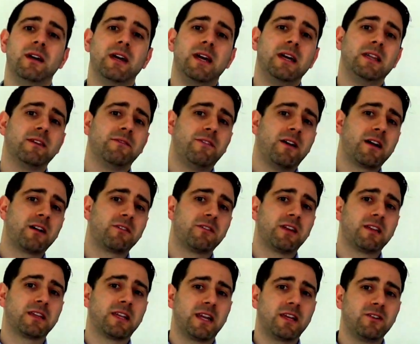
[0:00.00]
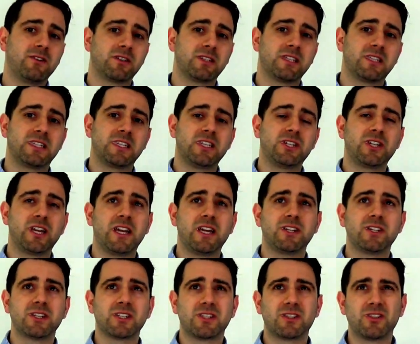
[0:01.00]
And the final thing that I usually see
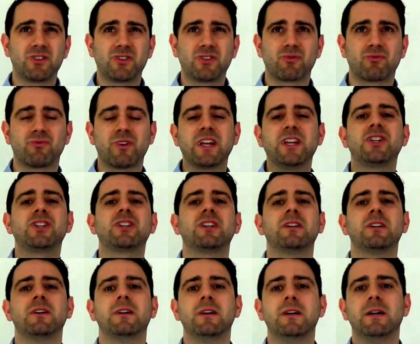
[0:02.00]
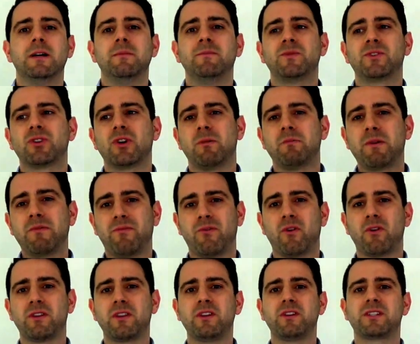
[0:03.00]
change is the duration. So
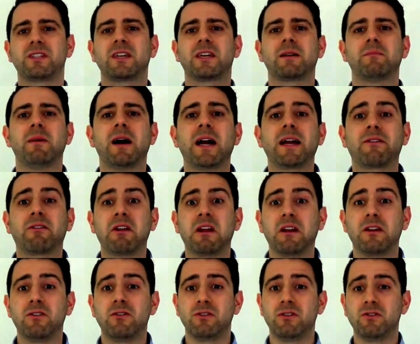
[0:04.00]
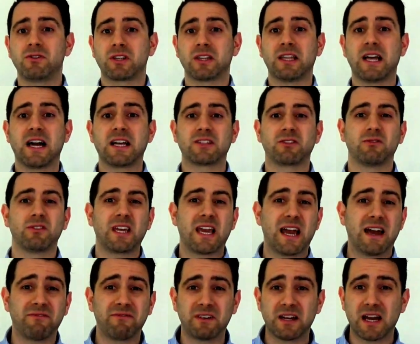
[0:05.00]
before they used to get a migraine, it used to last only
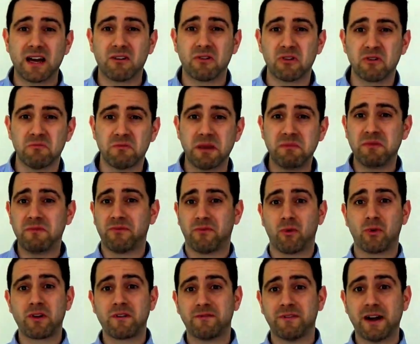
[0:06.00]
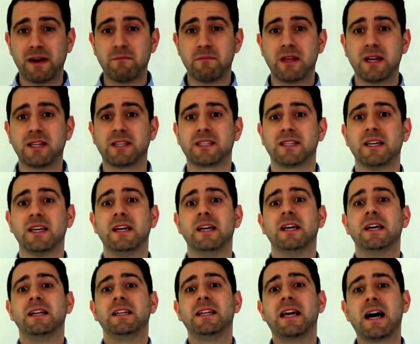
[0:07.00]
half an hour, maybe 45 minutes.
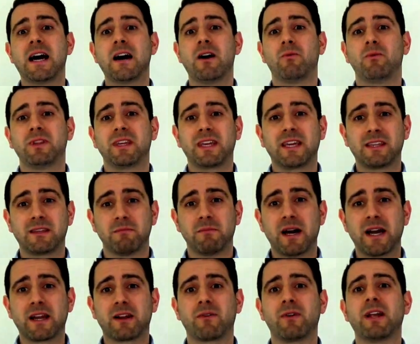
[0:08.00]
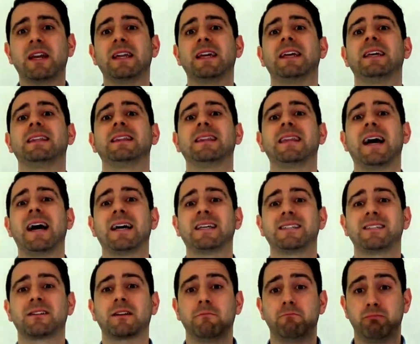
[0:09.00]
Now, when they get the migraine, it
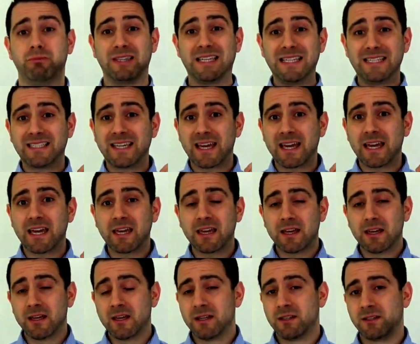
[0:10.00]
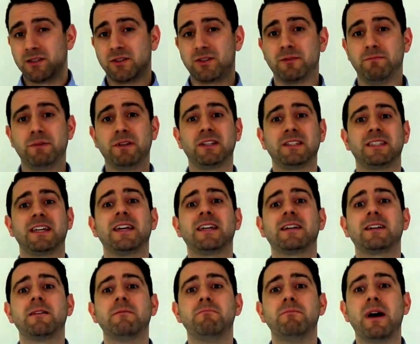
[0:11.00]
lasts a complete day. They're
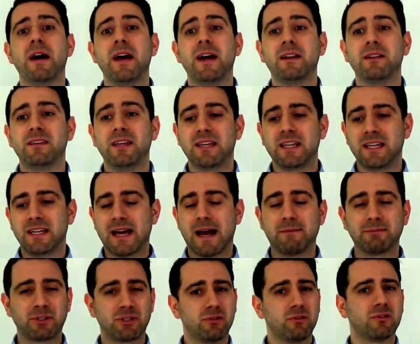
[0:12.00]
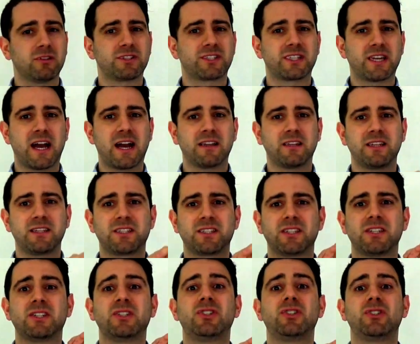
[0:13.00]
debilitated in bed. They need absolute
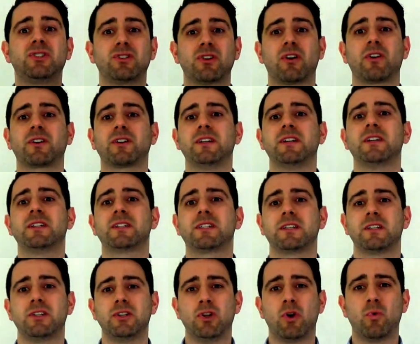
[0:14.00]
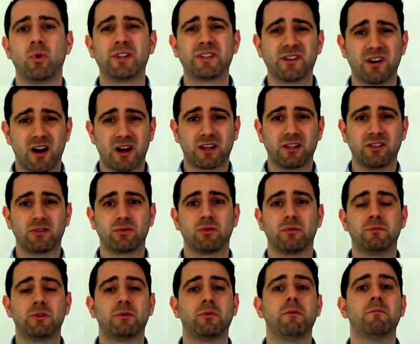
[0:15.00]
silence, darkness, no one talking to
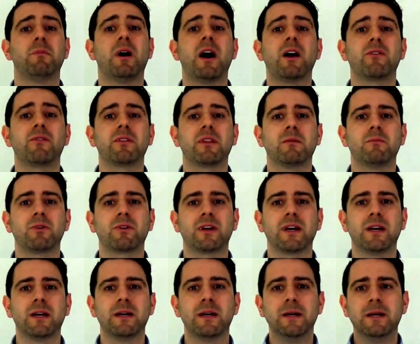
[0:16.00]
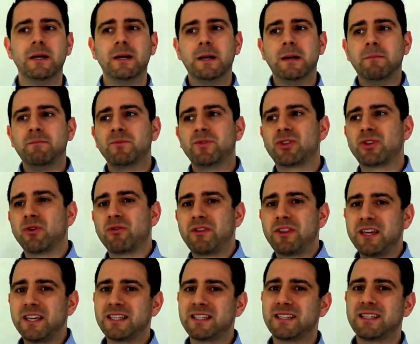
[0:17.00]
them, no one bothering them, okay? So
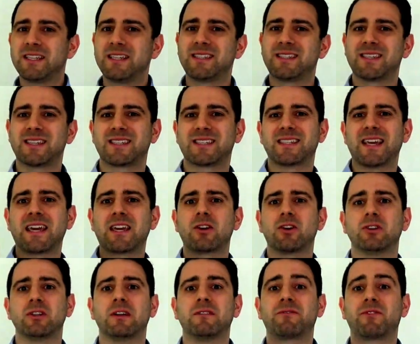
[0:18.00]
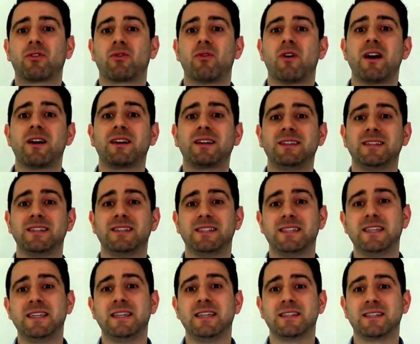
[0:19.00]
this is the cycle of chronic
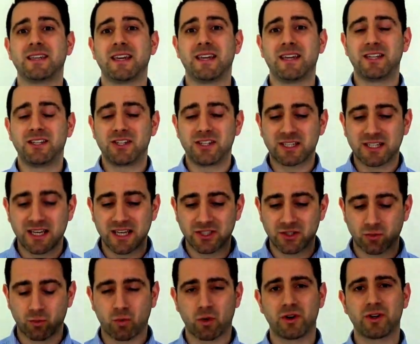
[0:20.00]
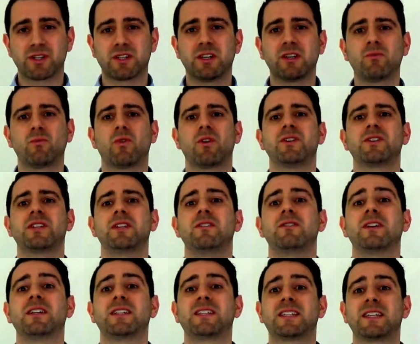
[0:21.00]
disease, and it just gets worse and worse, and
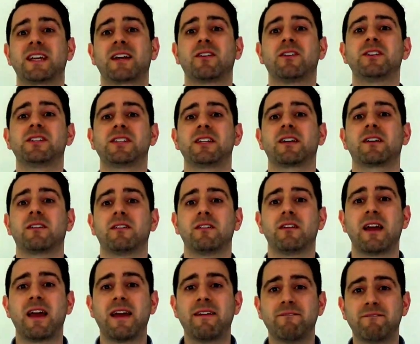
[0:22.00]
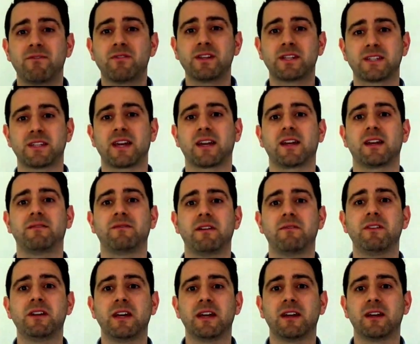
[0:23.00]
you get sicker and sicker every second of
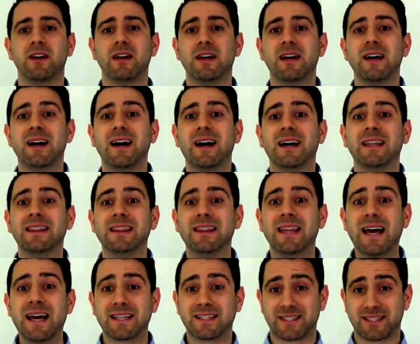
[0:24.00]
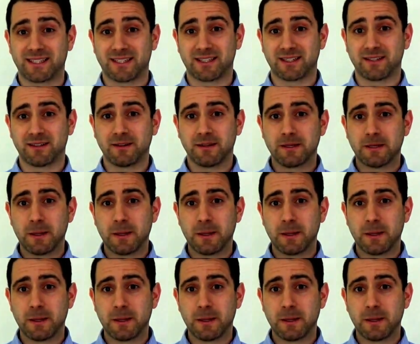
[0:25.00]
every day unless